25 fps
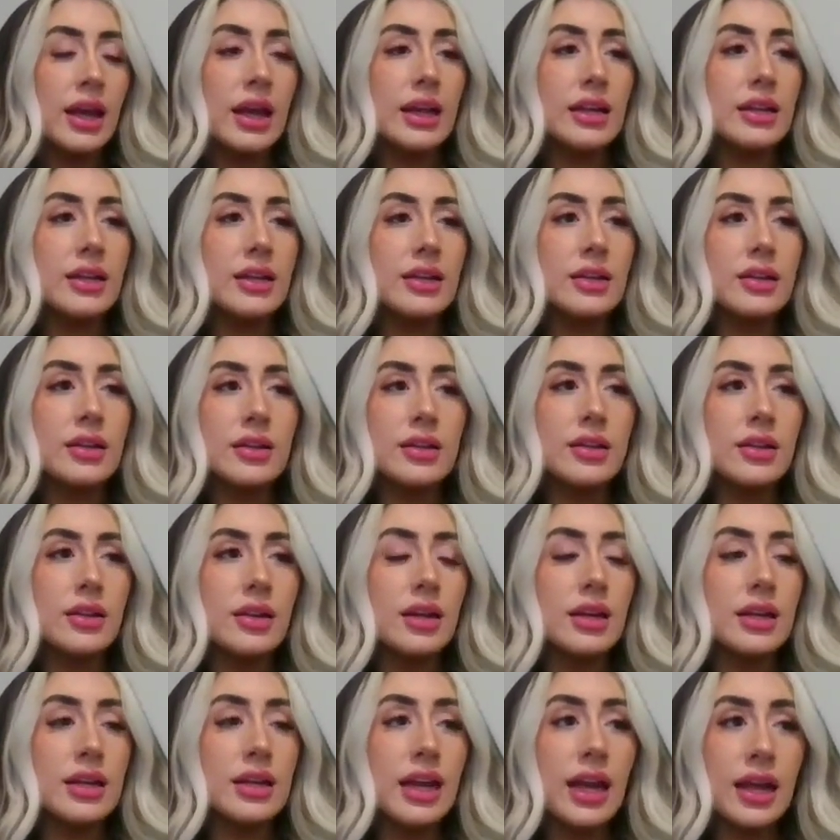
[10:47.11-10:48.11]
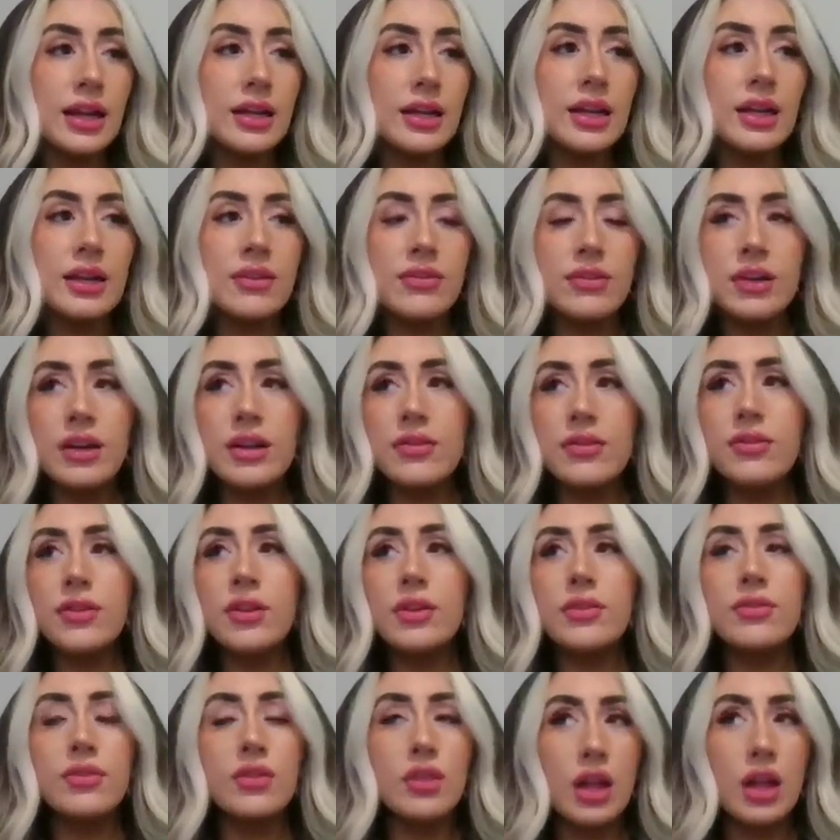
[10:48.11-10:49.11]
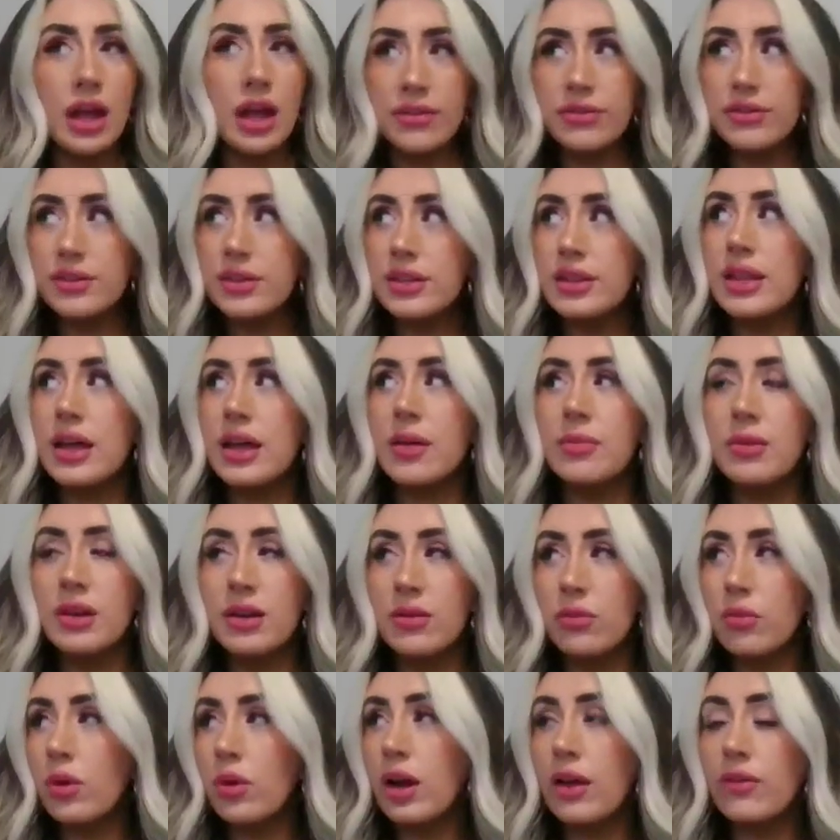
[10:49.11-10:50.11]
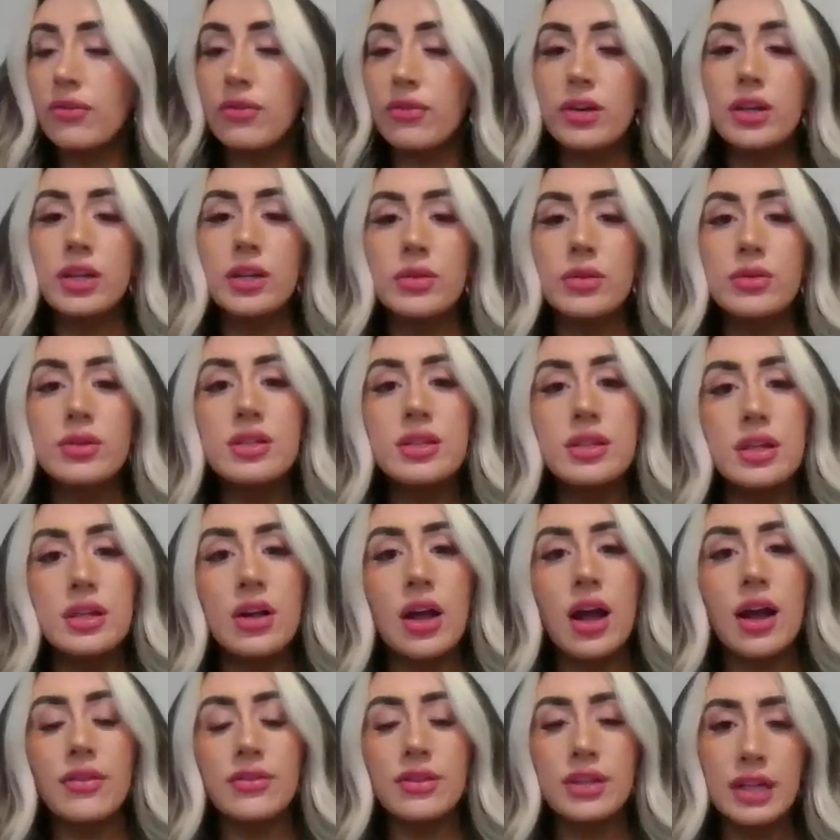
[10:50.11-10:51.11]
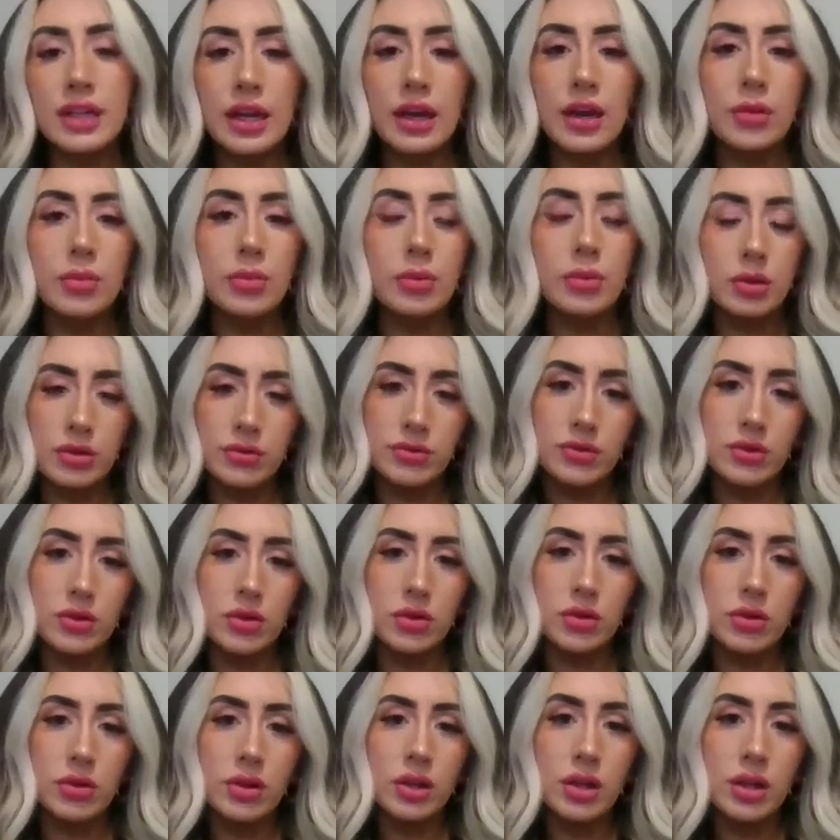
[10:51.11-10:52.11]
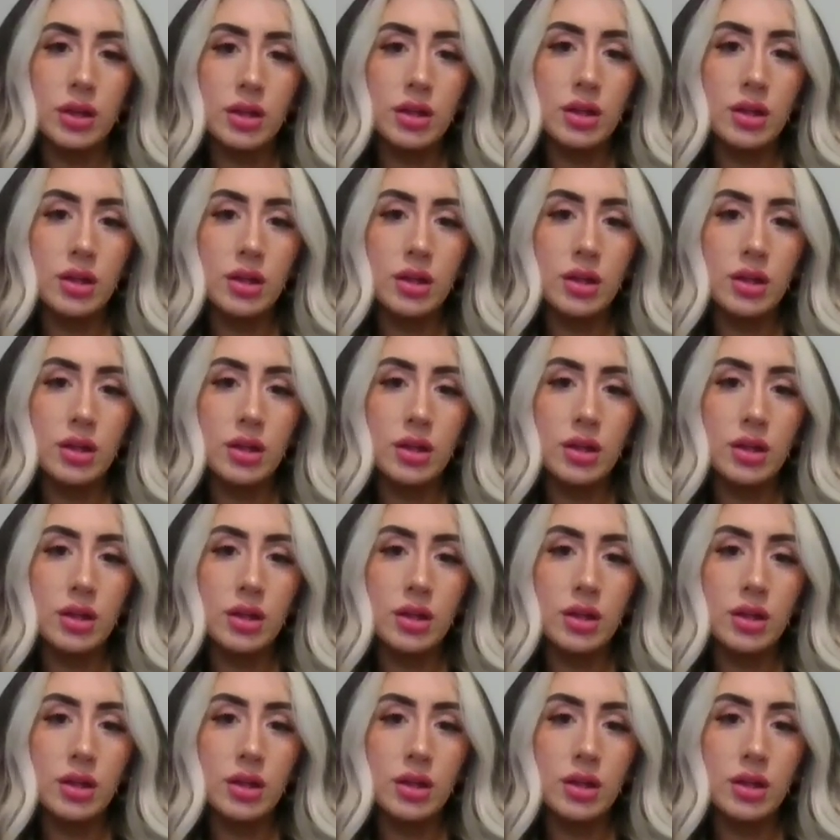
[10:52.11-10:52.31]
And again, even if you've left them and whatever, you still have to get approval